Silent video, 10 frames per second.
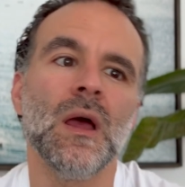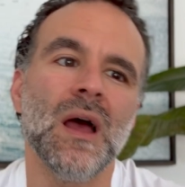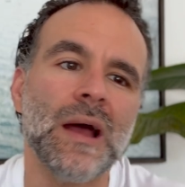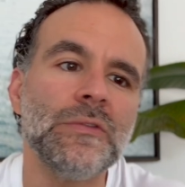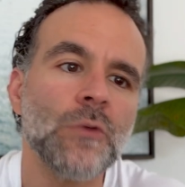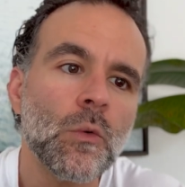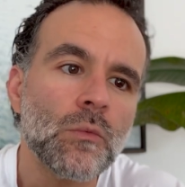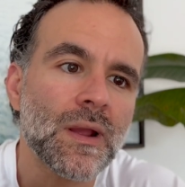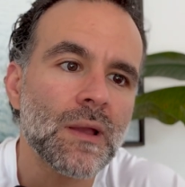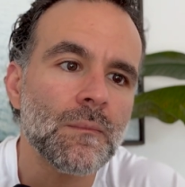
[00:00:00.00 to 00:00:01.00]
I don't
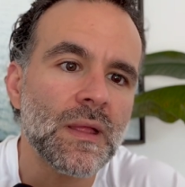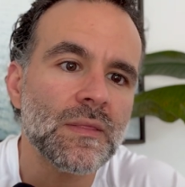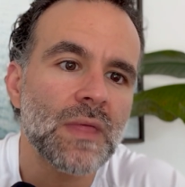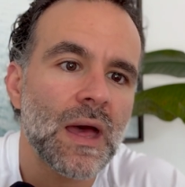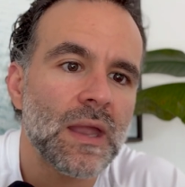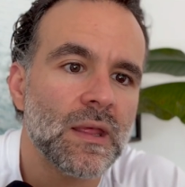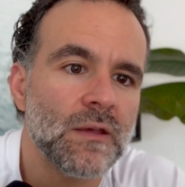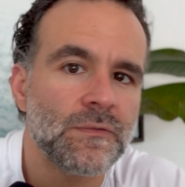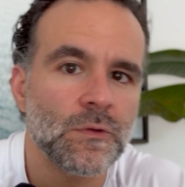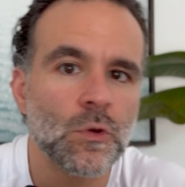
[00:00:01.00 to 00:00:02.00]
recommend that
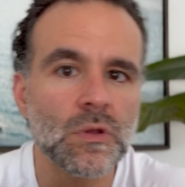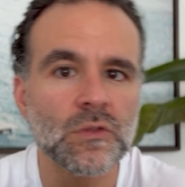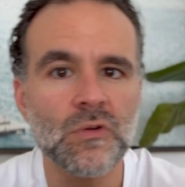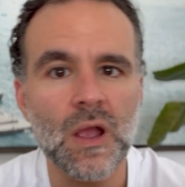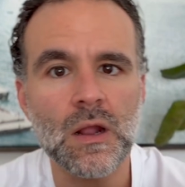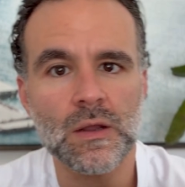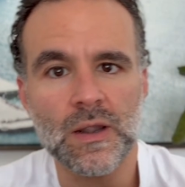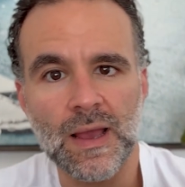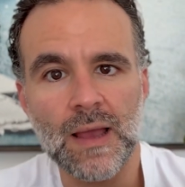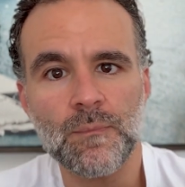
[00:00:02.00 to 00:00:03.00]
if you can track on
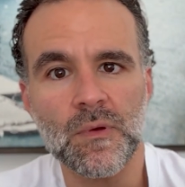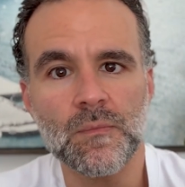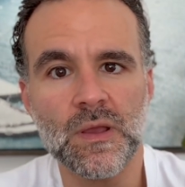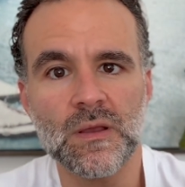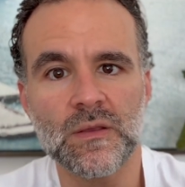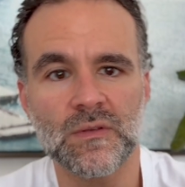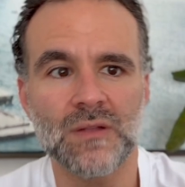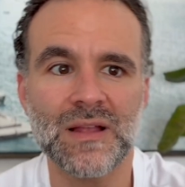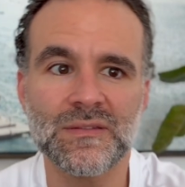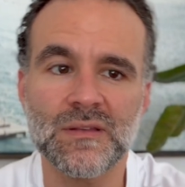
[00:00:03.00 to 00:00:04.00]
an app, because
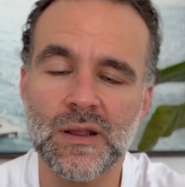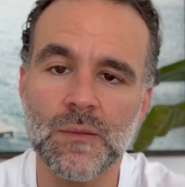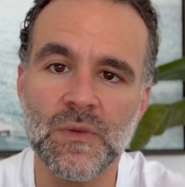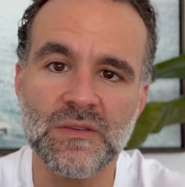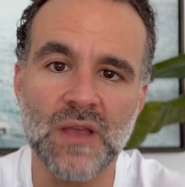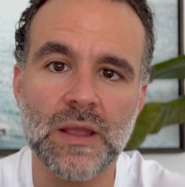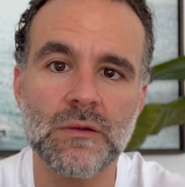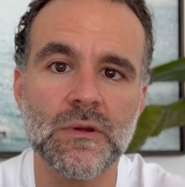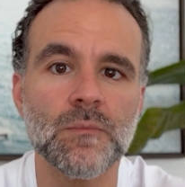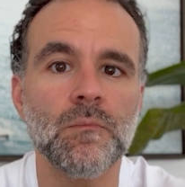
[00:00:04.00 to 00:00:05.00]
that's not going to be as
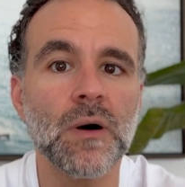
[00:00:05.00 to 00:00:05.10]
accurate.